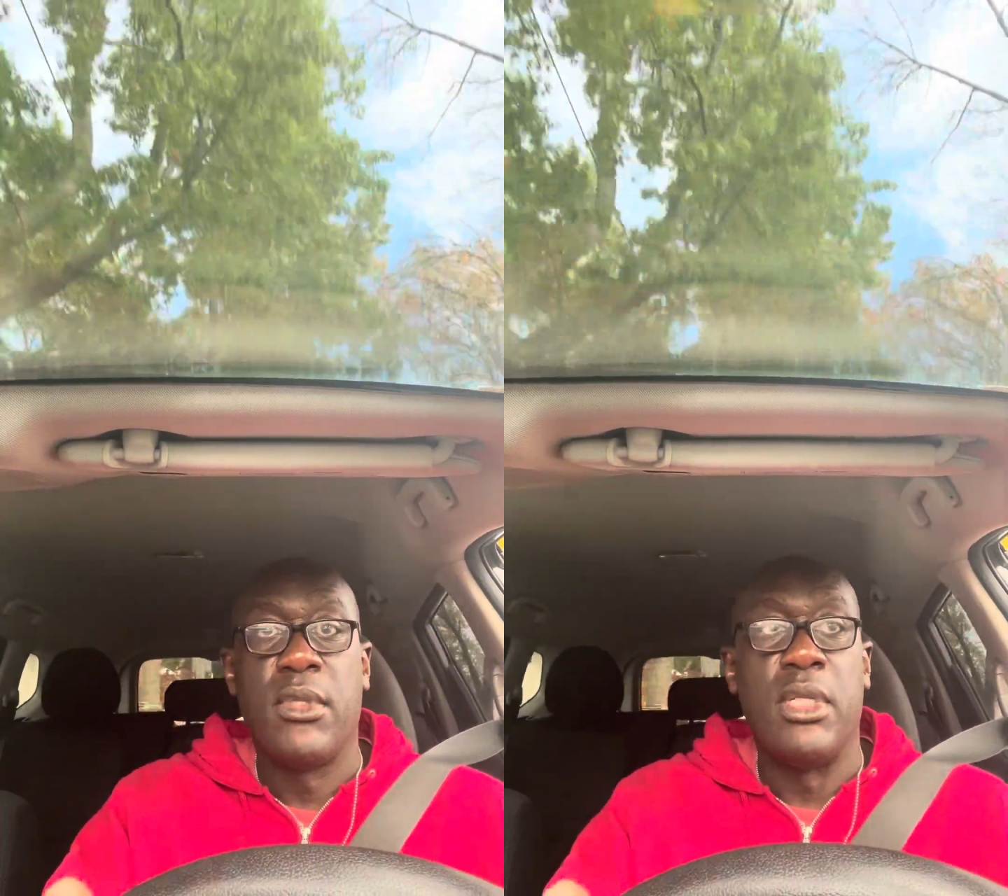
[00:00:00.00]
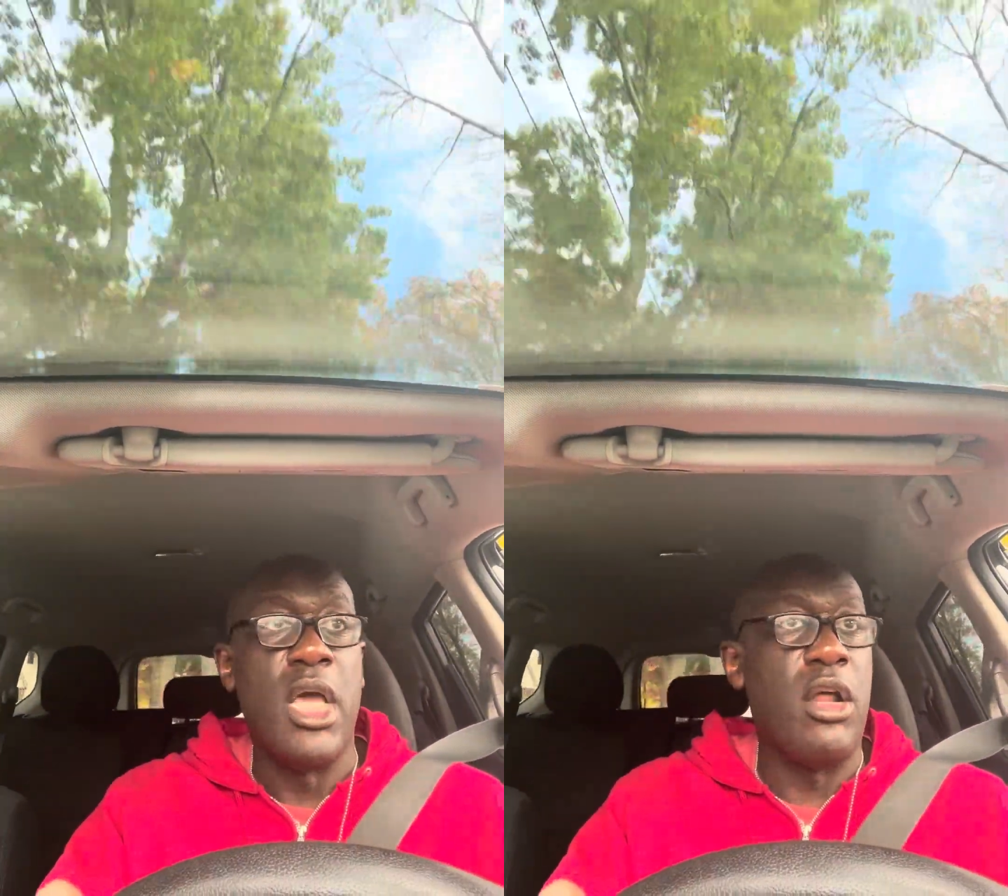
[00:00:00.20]

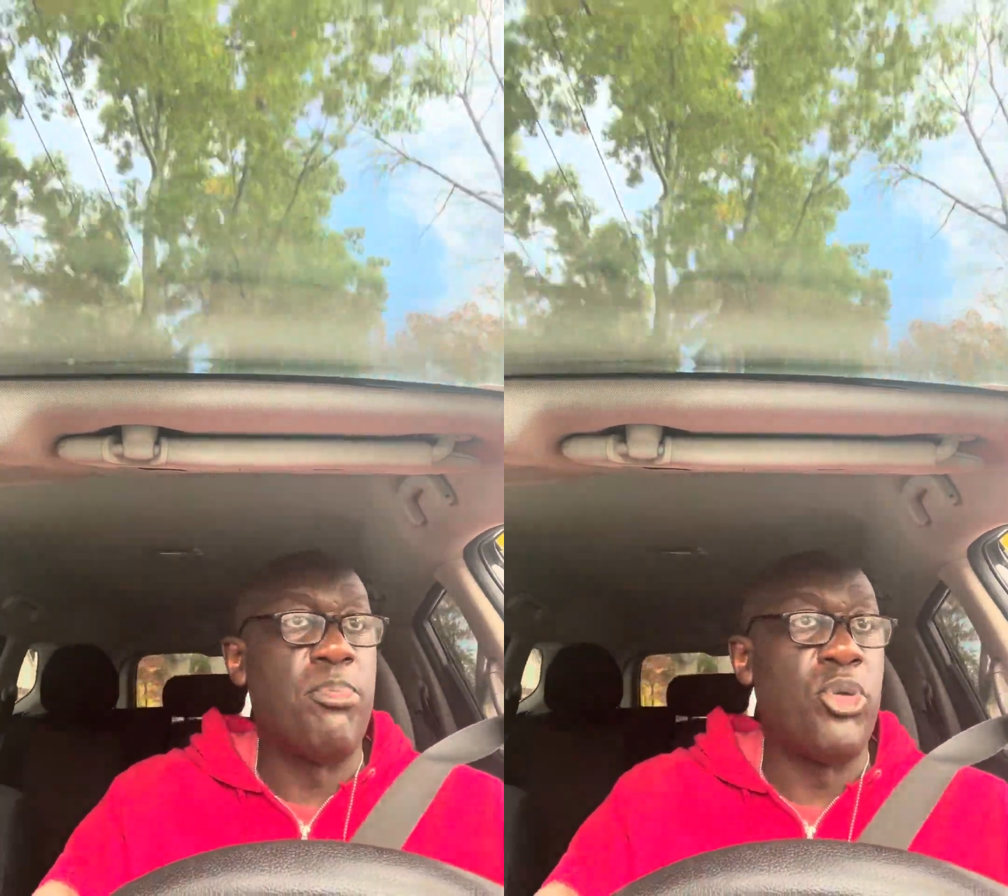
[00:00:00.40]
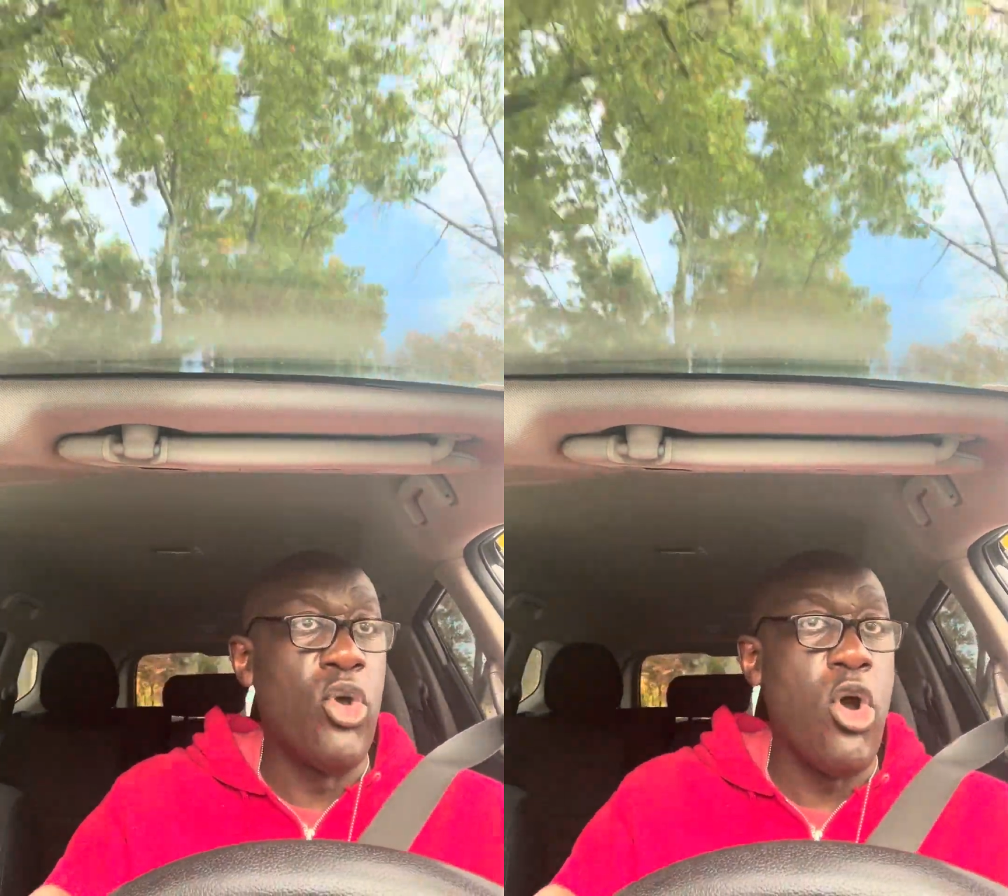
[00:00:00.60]
that are
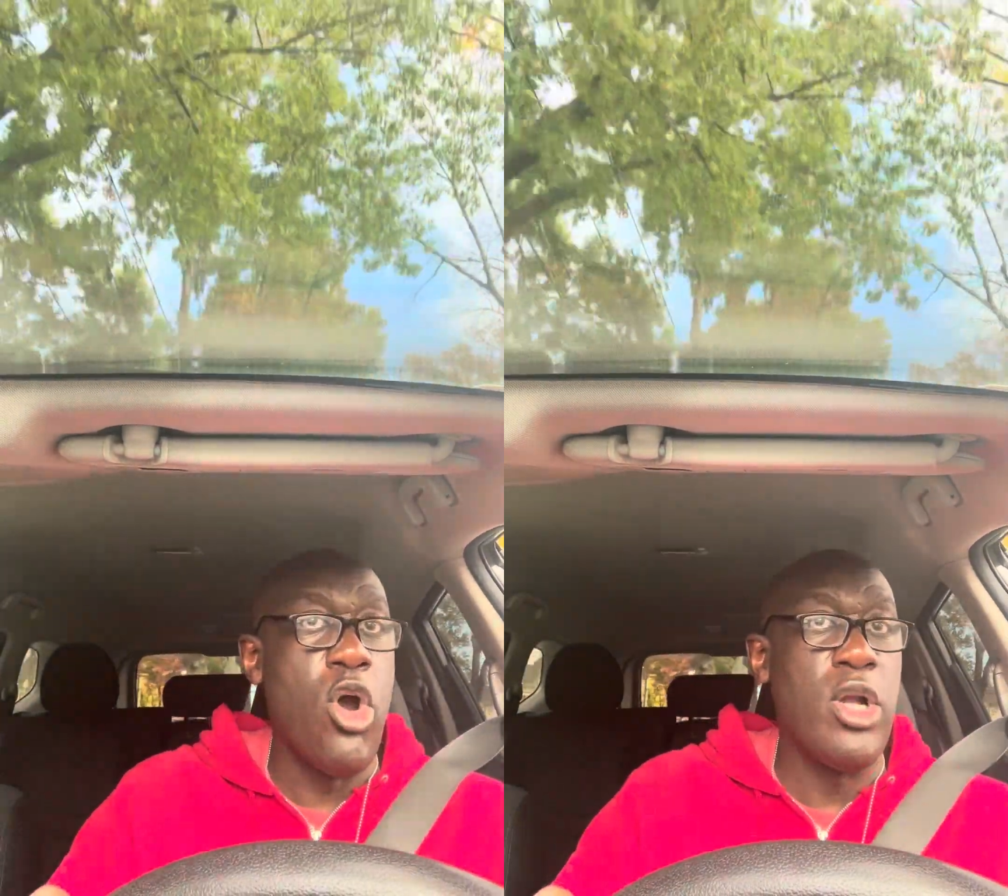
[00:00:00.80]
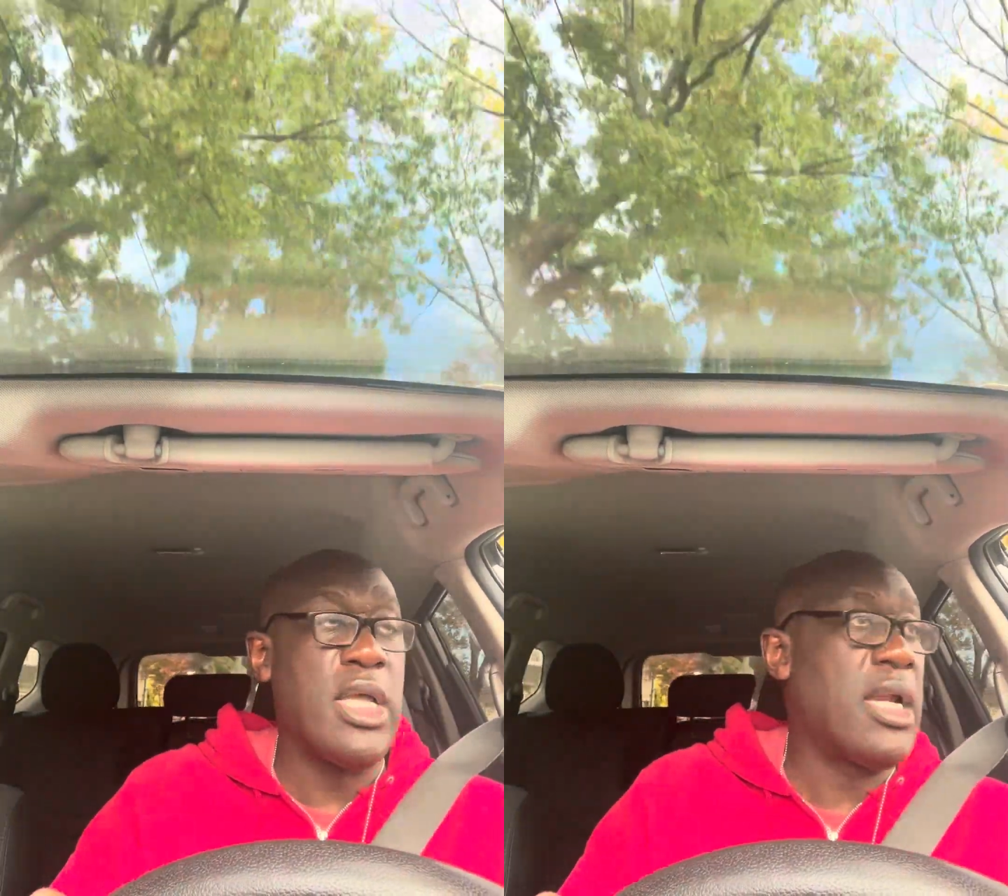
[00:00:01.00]

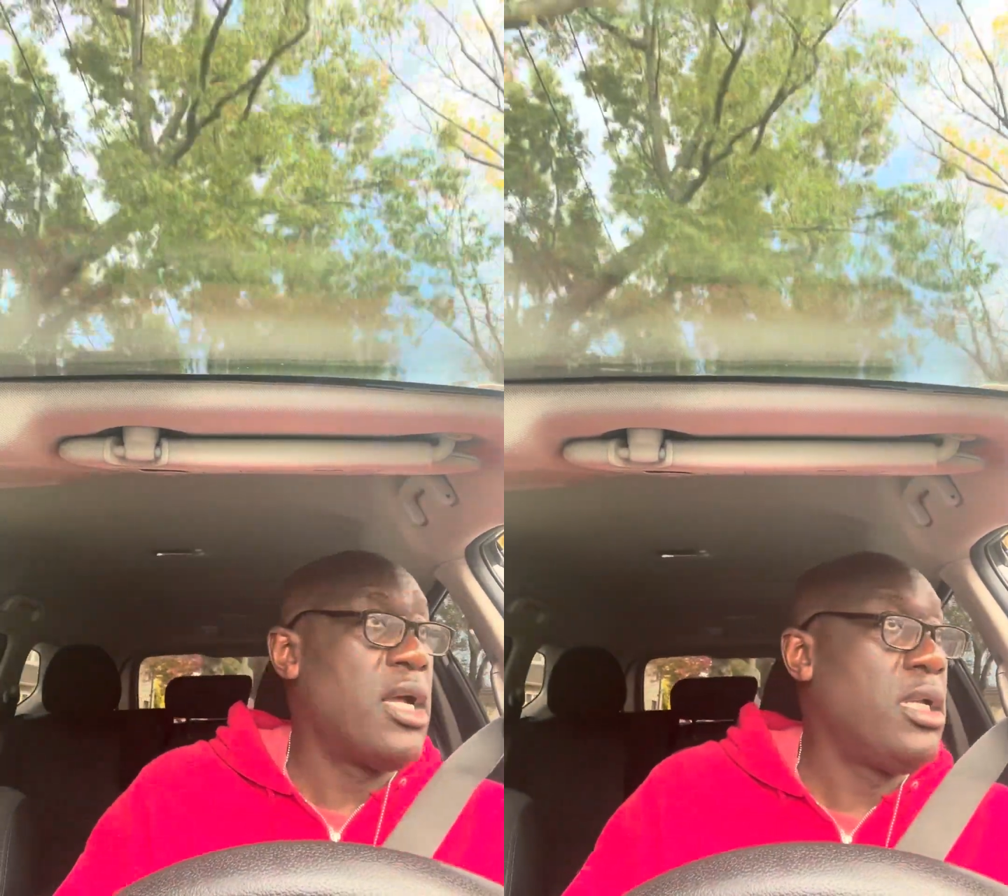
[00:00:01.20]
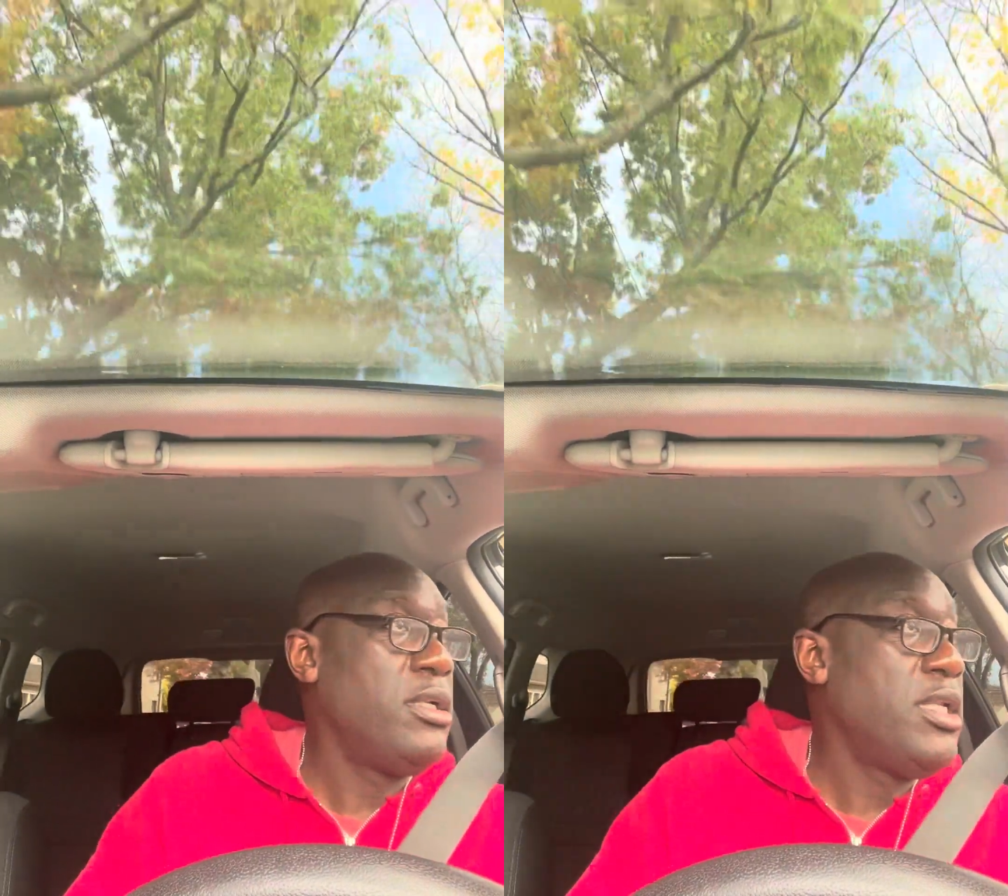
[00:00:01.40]
pure, that
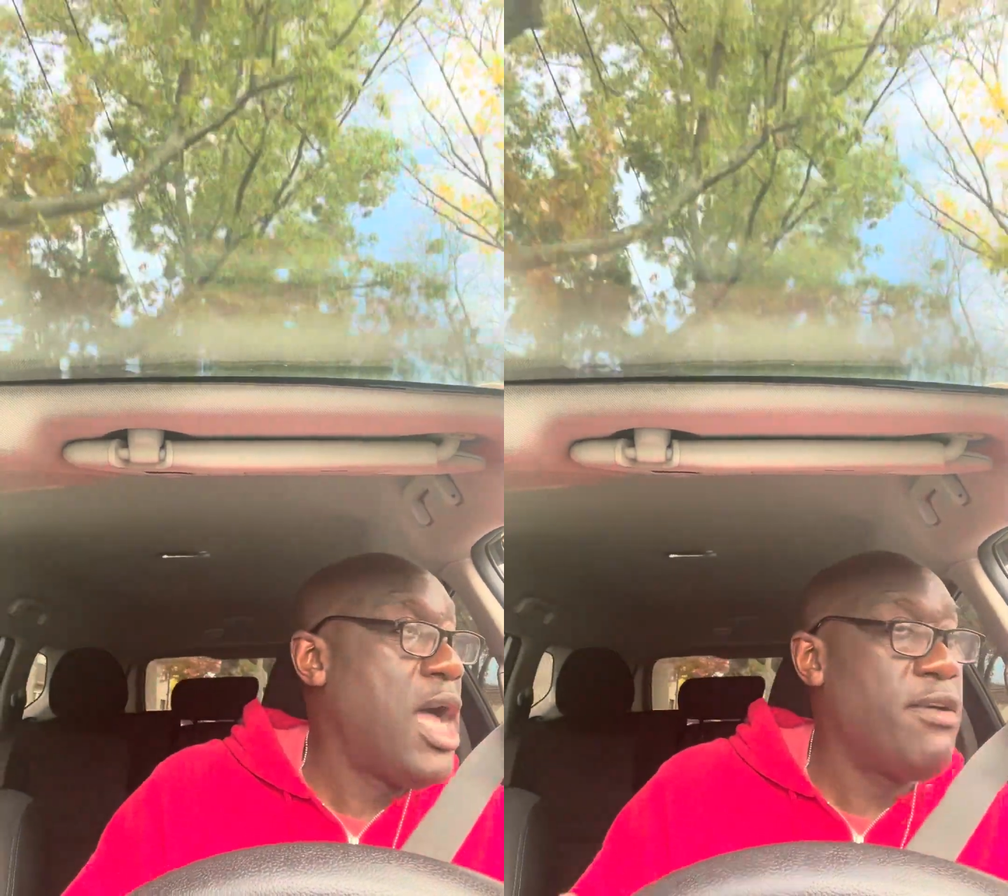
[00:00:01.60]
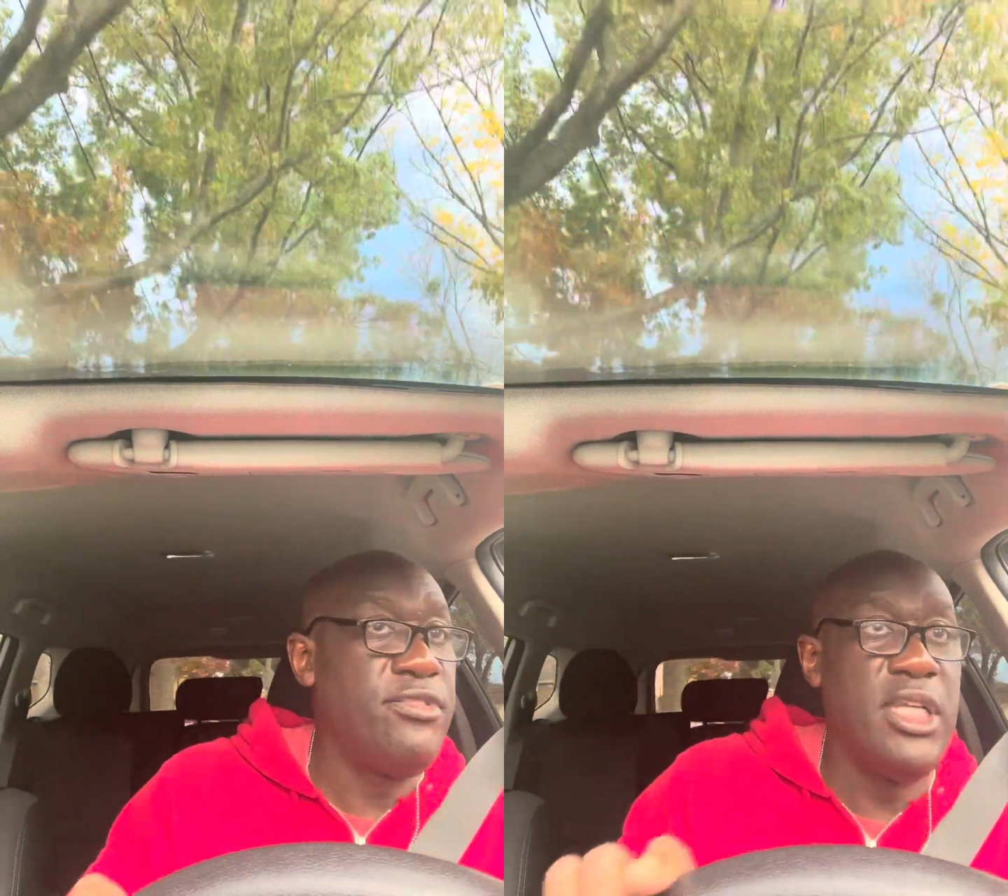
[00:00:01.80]
are
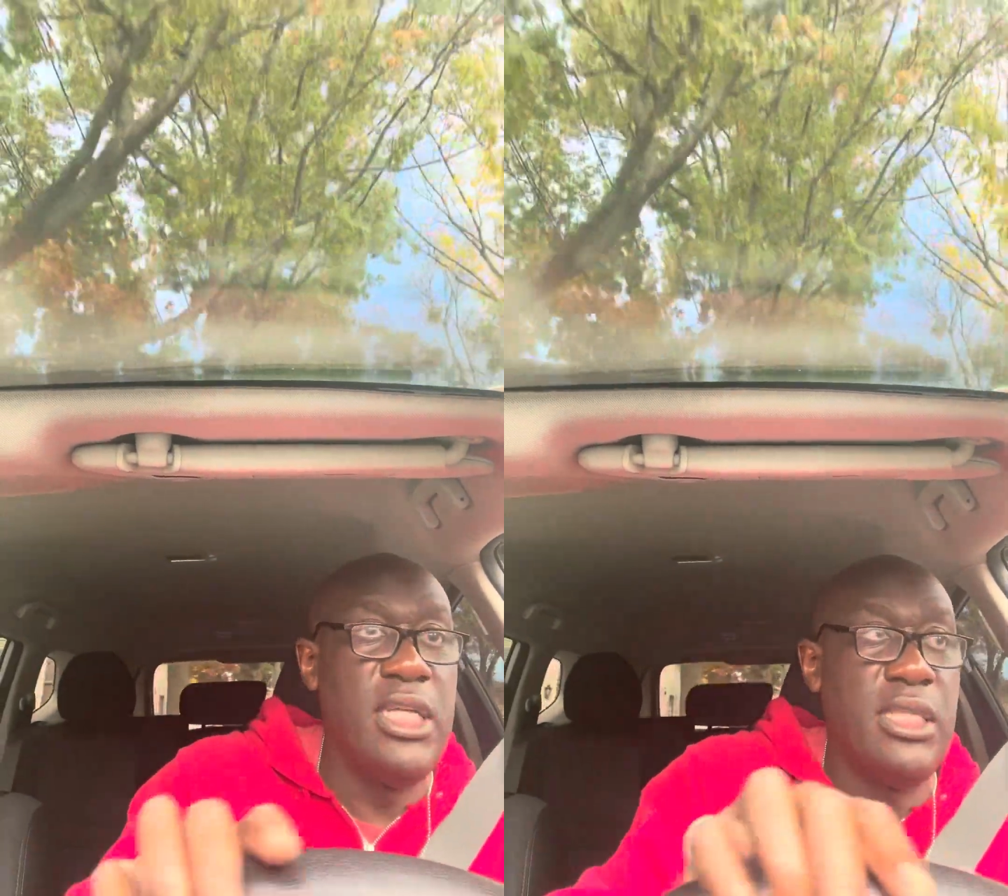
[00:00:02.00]
lovely,